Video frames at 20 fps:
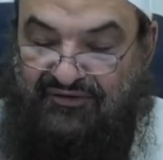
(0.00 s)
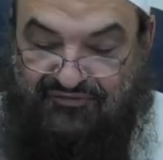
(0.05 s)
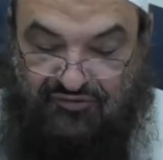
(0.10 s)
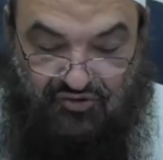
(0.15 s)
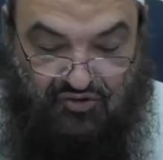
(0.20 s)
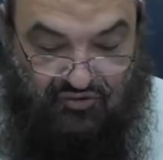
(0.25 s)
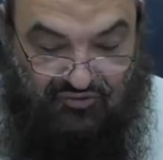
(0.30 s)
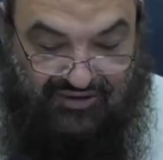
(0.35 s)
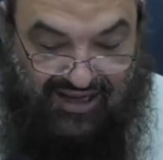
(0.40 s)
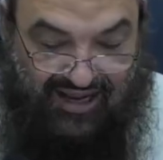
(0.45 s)

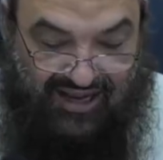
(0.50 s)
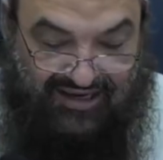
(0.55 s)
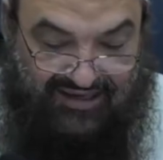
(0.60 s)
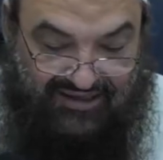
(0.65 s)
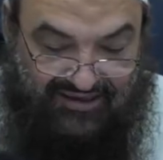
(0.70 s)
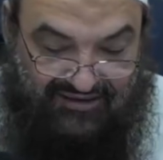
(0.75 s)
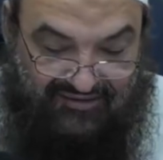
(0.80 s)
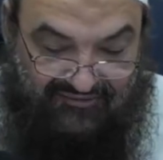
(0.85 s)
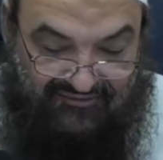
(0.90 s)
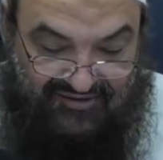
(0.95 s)
If you
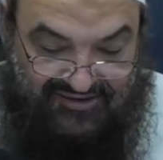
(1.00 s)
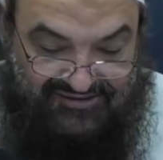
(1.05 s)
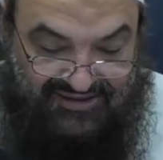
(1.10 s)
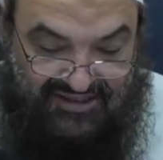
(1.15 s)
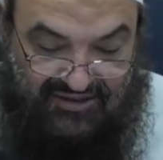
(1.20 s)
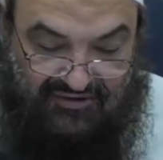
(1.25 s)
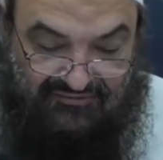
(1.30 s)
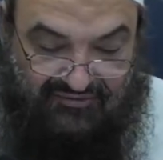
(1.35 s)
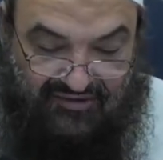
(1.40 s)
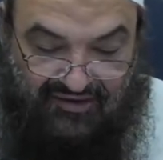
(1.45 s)
die for the
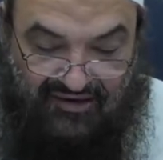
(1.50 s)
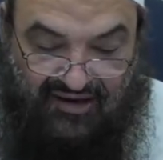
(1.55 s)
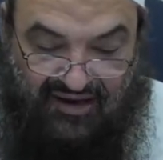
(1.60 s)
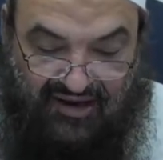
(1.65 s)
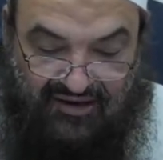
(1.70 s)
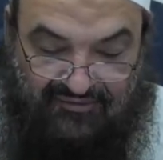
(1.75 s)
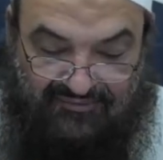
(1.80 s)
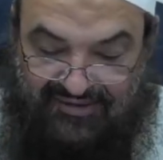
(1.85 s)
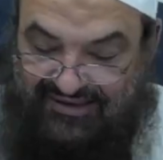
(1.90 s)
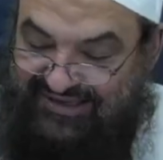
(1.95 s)
sake of
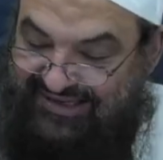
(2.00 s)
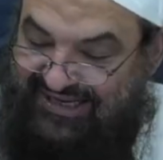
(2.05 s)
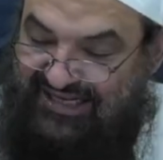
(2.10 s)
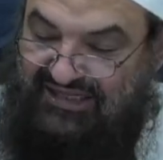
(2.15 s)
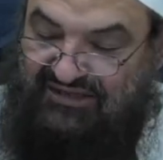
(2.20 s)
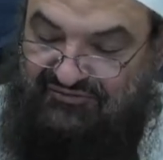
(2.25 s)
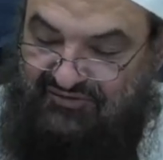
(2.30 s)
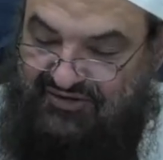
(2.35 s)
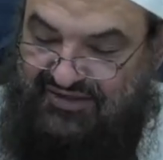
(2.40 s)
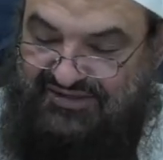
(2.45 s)
Allah, being
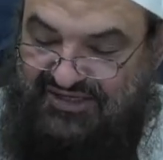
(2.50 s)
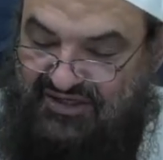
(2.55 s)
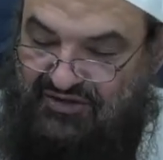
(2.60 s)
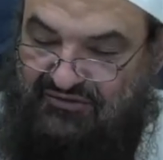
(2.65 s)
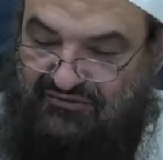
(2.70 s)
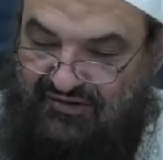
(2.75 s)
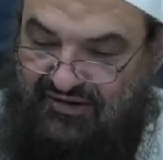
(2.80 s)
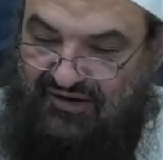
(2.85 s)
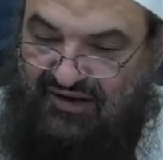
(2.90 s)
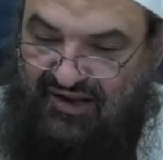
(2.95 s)
killed for the
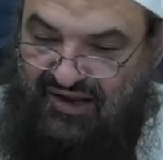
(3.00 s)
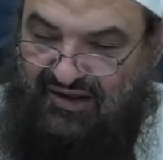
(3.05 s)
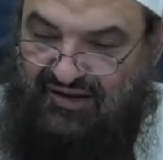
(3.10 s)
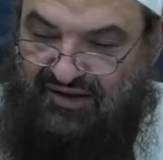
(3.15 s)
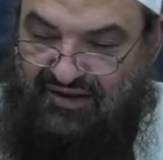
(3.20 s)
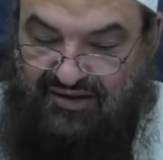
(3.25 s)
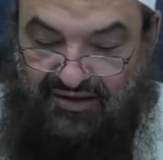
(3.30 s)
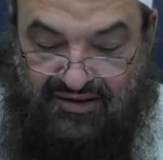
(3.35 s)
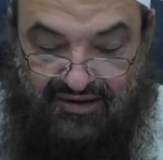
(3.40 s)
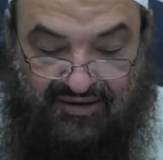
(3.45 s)
sake of
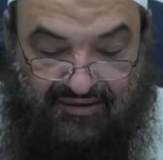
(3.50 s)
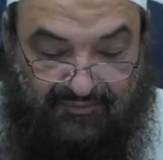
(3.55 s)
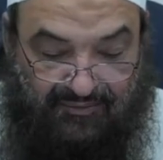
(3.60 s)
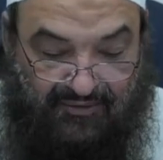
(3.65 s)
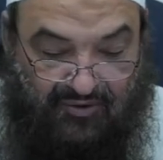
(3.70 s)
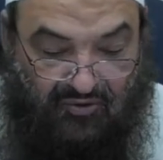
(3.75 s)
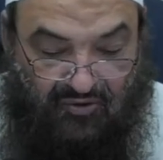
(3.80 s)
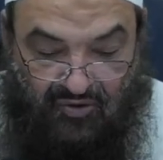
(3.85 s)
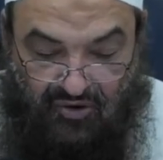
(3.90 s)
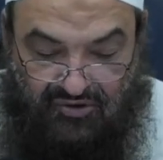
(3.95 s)
Allah,
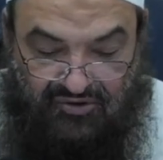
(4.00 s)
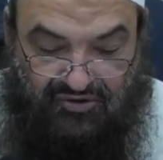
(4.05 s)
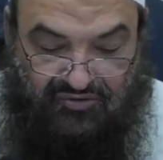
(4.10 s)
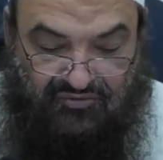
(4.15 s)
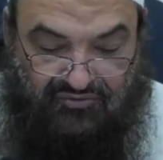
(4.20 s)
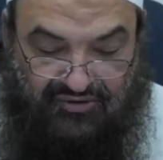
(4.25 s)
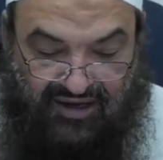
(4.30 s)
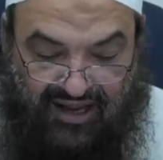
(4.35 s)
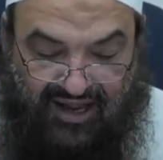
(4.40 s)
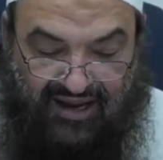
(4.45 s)
or
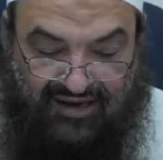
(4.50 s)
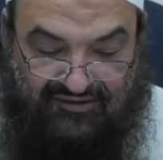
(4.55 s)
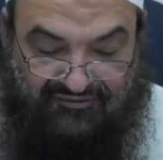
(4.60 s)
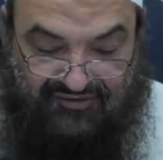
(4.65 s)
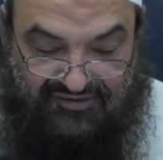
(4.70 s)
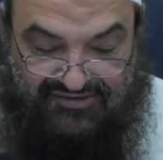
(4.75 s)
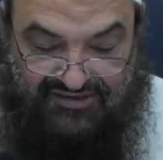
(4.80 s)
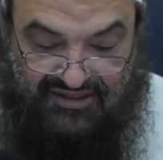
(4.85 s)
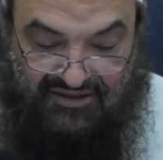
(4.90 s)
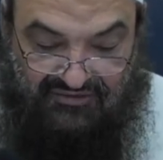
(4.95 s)
you die
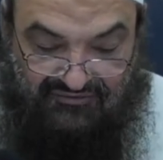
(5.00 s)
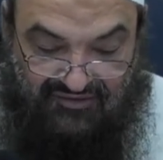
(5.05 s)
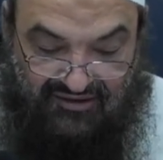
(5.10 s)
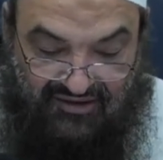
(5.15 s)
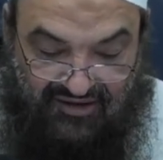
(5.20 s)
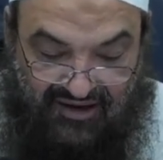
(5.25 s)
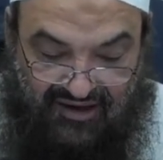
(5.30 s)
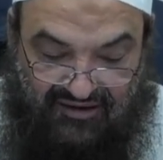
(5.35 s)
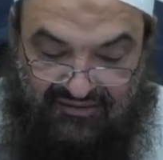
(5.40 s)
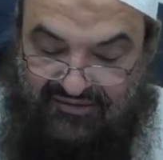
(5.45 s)
for the sake of
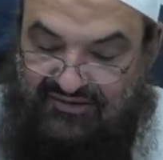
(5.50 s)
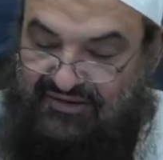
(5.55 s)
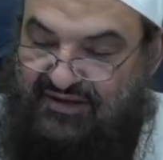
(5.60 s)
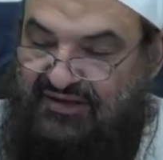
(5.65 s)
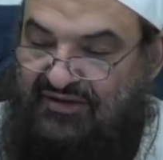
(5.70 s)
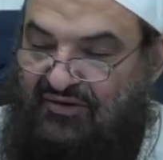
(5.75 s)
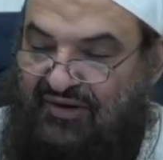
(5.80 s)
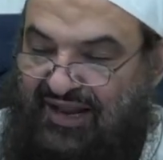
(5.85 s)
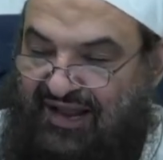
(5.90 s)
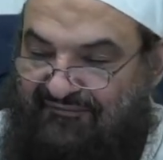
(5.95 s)
Allah,
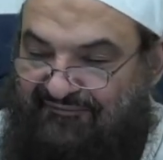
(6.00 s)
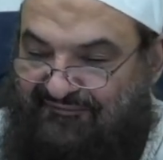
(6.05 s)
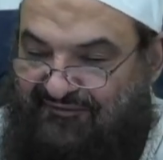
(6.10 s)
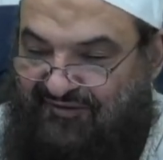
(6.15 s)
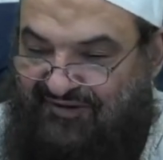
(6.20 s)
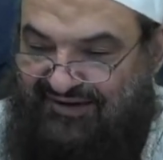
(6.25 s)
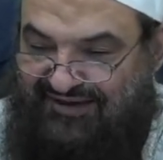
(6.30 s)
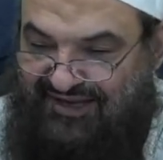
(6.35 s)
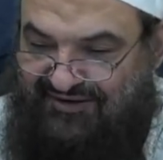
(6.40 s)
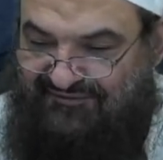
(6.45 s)
then you'll have
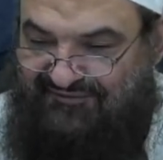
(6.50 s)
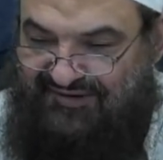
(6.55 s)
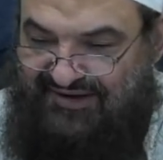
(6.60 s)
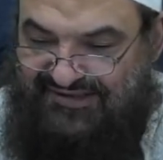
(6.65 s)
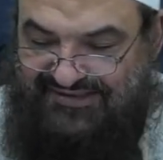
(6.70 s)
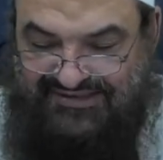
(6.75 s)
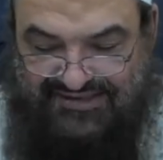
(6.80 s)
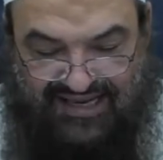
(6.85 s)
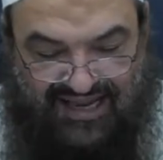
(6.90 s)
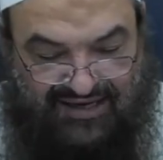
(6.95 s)

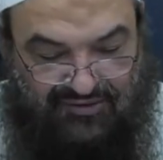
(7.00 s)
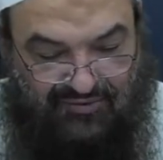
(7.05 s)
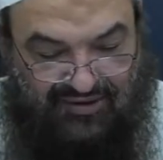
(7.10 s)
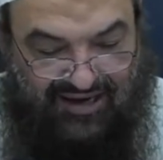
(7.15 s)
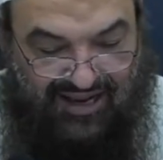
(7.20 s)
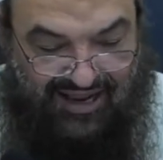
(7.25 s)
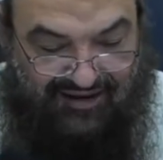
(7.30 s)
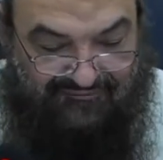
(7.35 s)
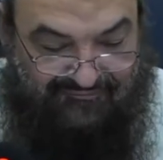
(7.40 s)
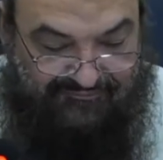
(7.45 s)
forgiveness and
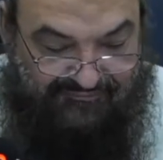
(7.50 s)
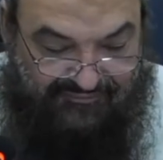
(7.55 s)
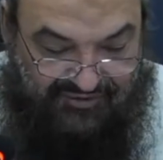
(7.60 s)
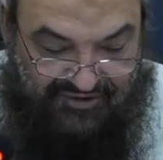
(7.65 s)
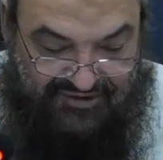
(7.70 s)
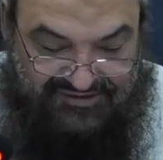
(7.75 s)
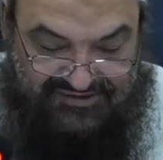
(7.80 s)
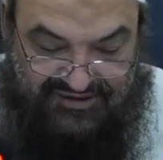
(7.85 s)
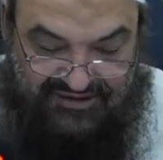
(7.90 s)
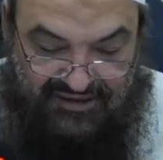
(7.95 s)
you'll have
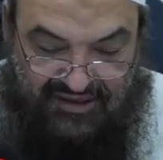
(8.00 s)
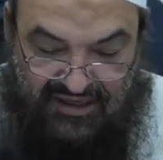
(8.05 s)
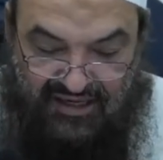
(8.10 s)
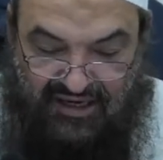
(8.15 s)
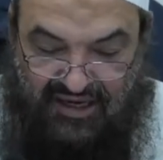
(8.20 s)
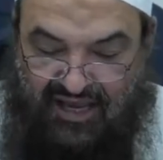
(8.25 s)
mercy.